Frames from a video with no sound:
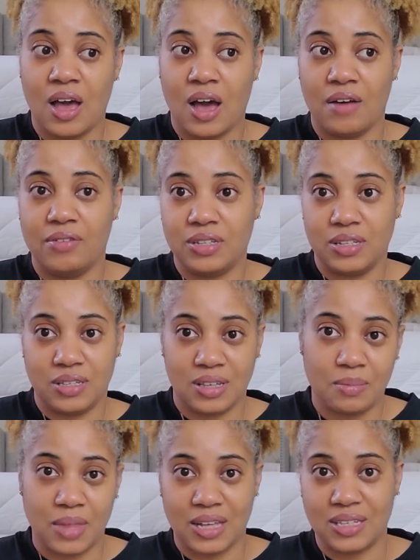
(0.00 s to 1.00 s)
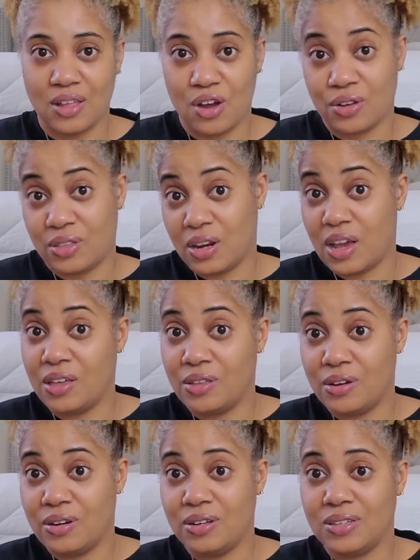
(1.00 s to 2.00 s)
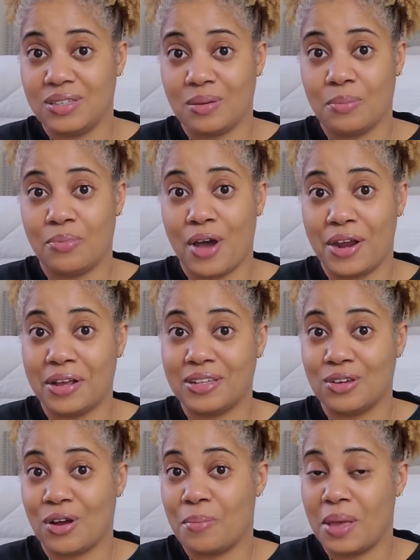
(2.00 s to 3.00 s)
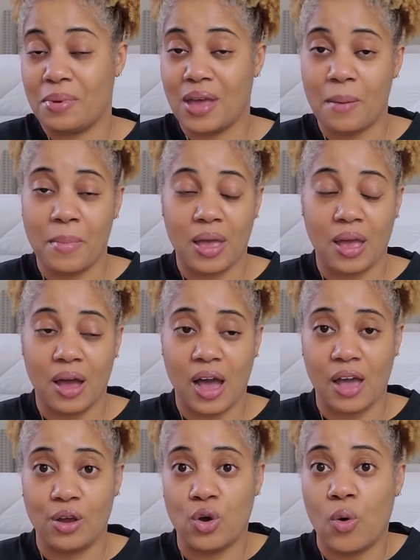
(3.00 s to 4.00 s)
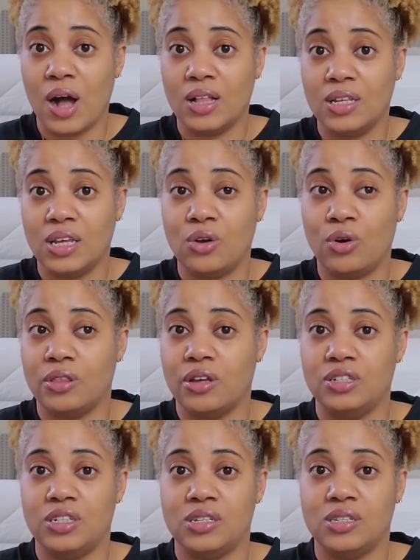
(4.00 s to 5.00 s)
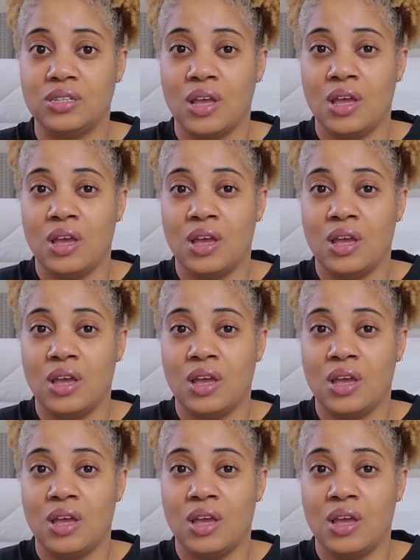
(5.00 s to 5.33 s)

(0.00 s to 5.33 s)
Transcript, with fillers: Obviously, some last longer than others. Some products are maybe higher quality or they just